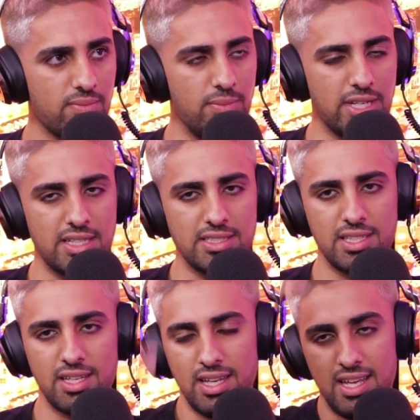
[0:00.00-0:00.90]
Because
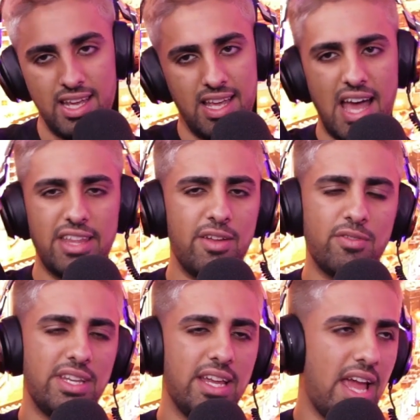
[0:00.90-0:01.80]
at the end of the
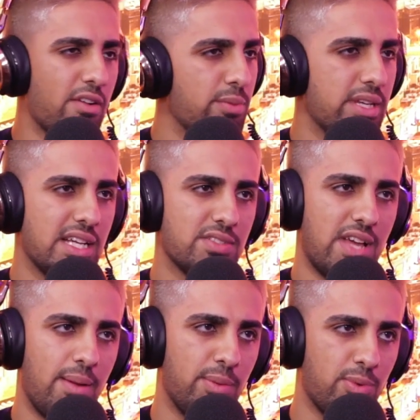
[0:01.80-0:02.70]
day, everybody has
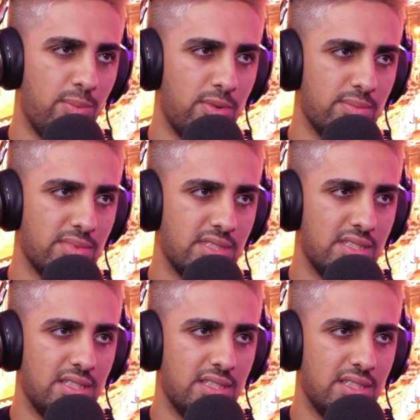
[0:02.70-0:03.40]
family problems.